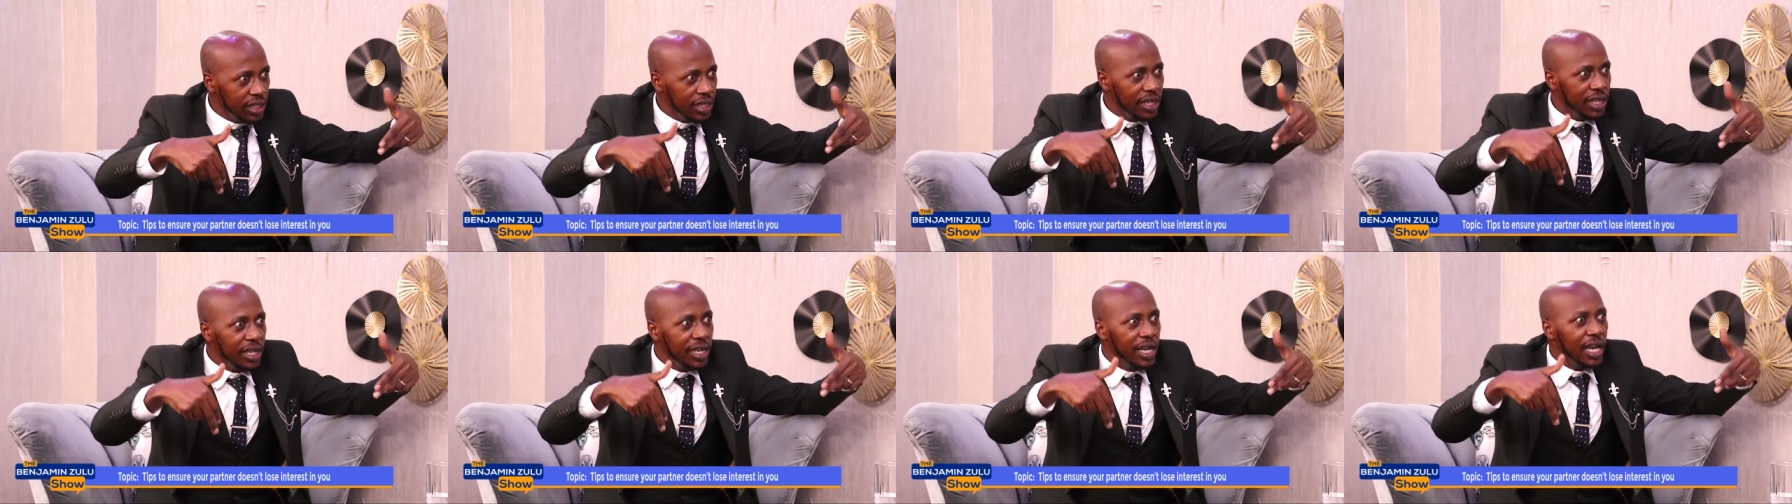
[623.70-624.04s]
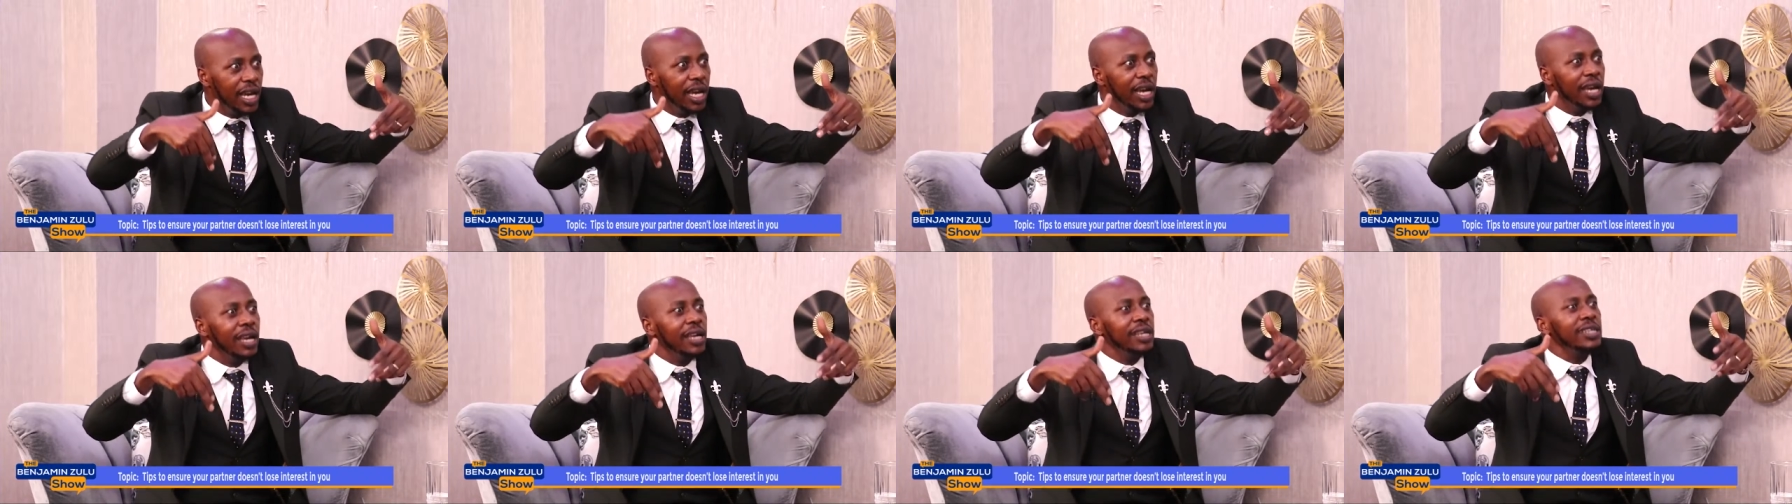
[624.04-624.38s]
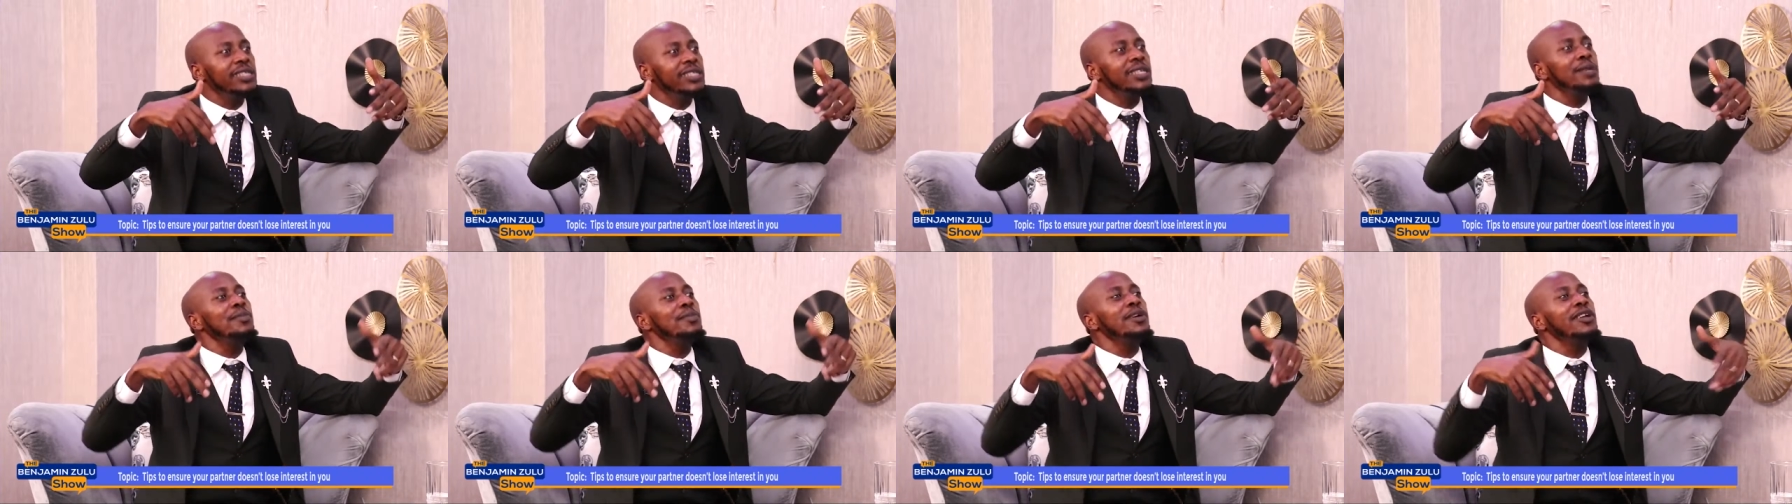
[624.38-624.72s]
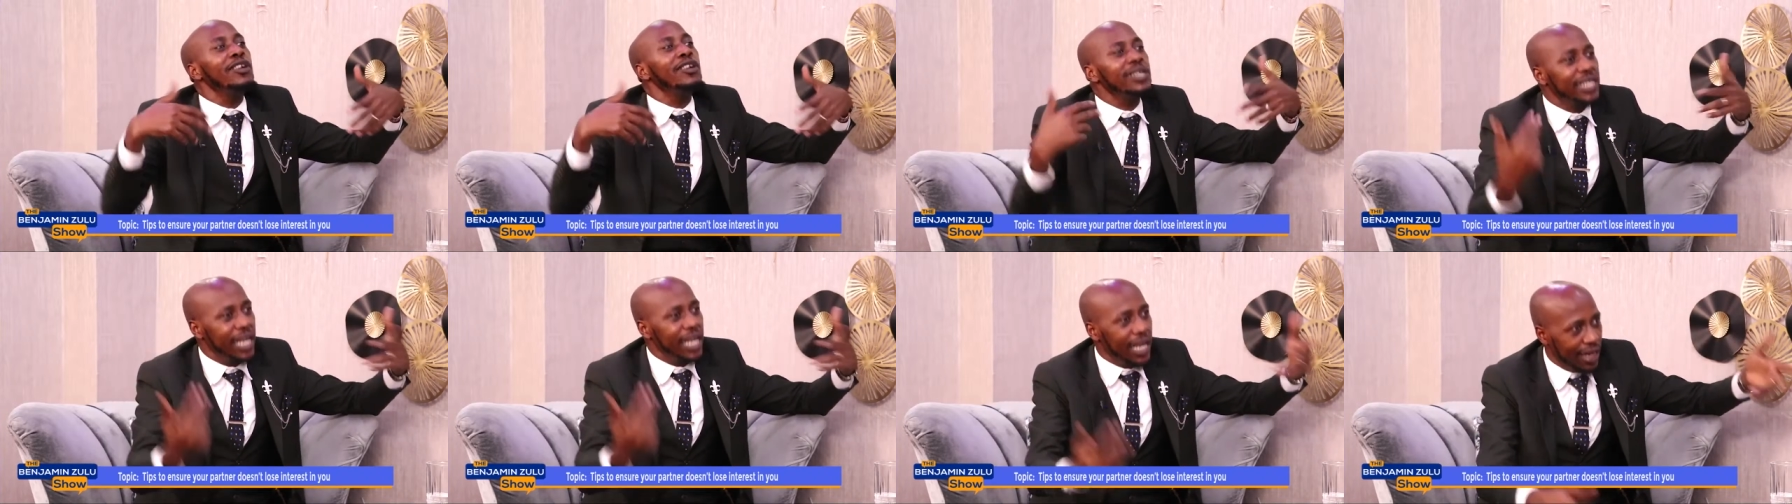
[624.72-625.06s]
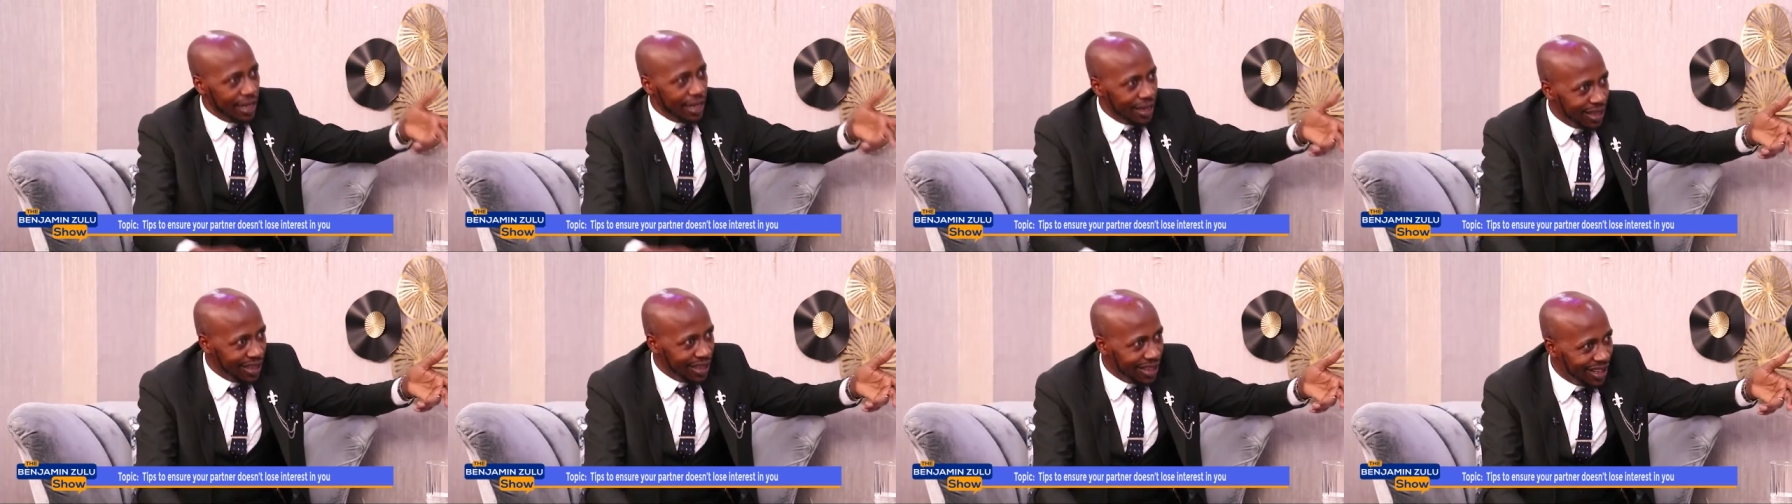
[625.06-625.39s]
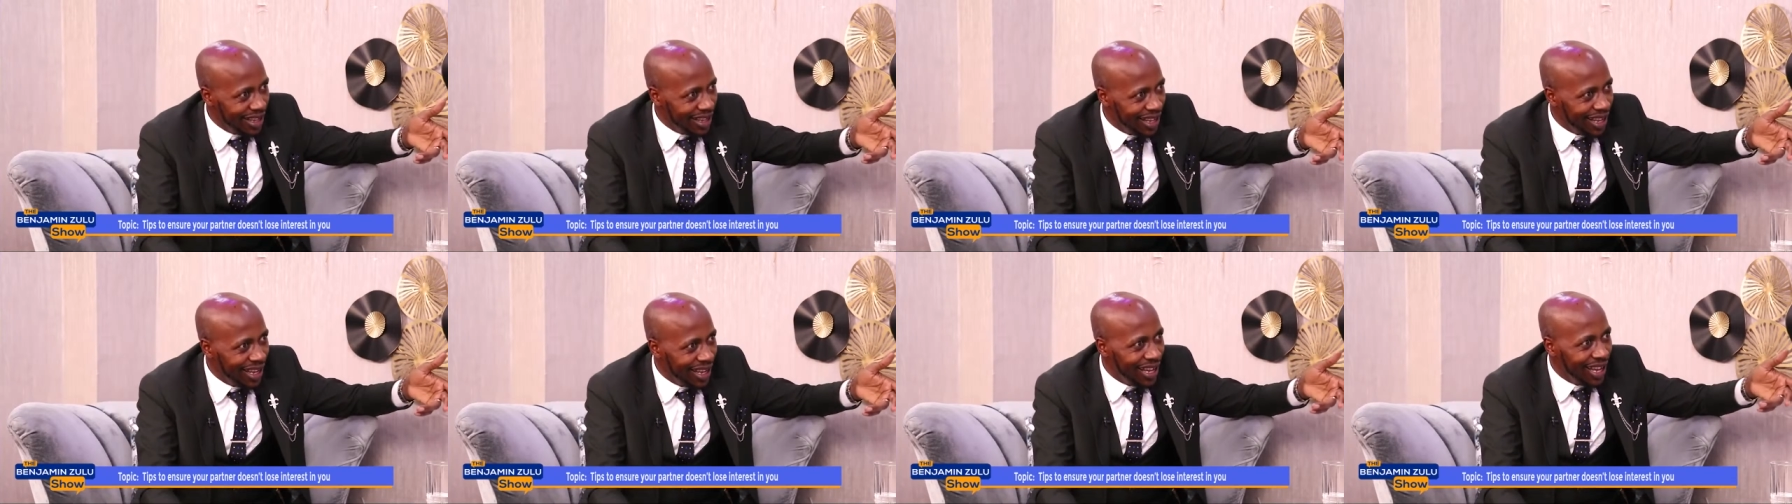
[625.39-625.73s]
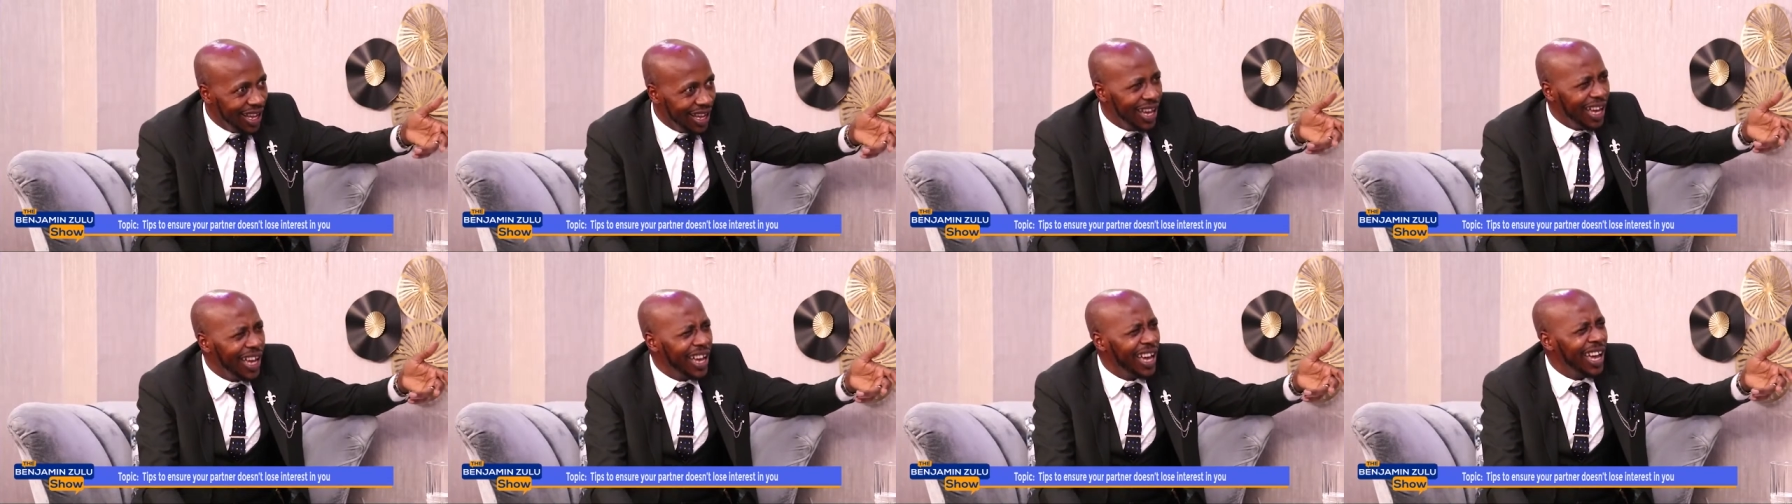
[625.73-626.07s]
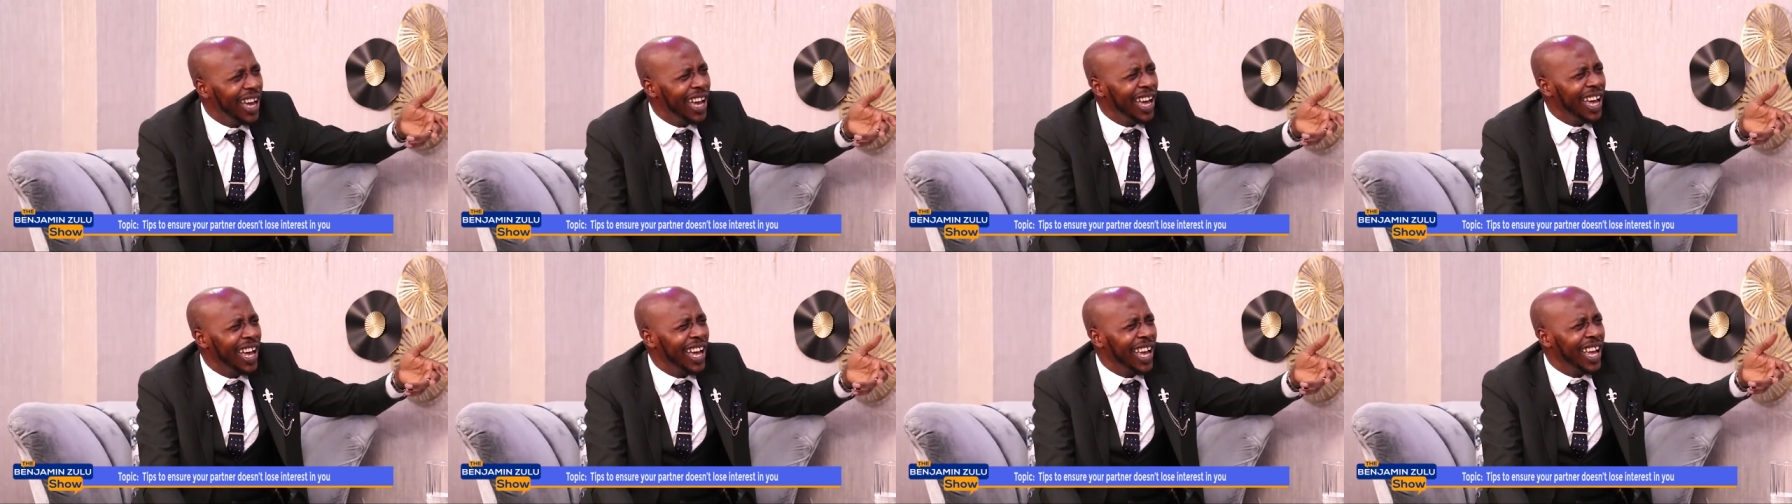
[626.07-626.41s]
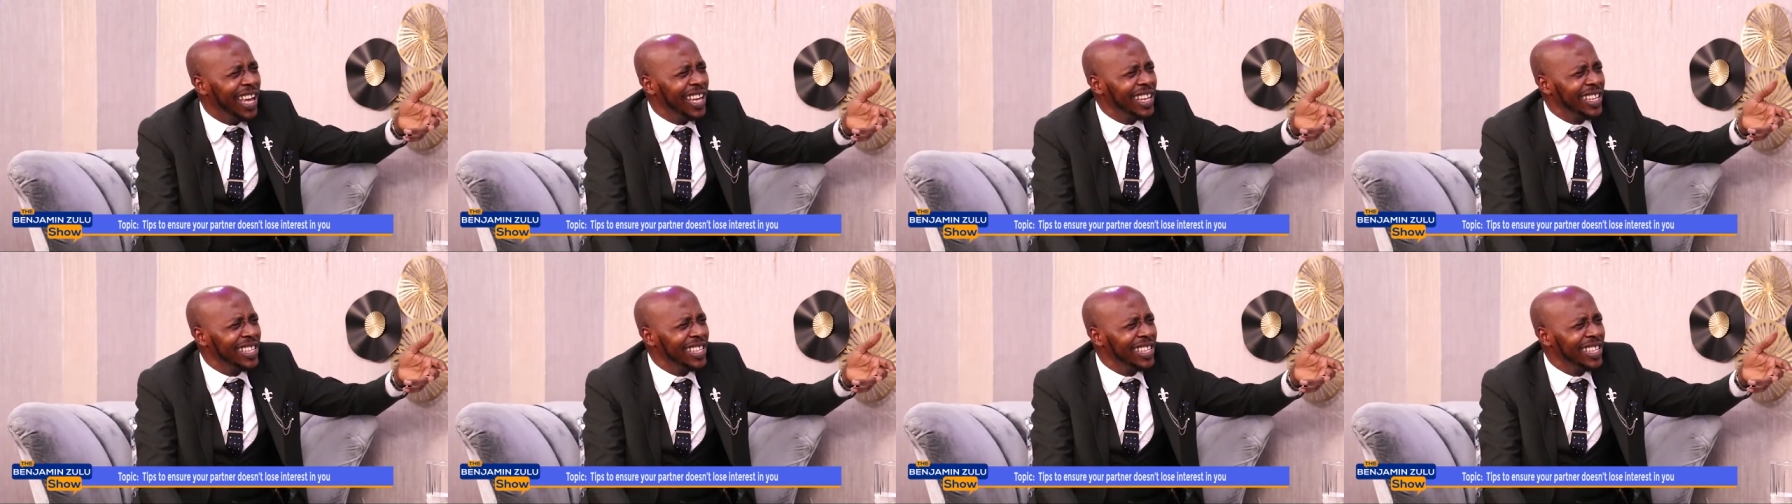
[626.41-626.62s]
she may not tell. You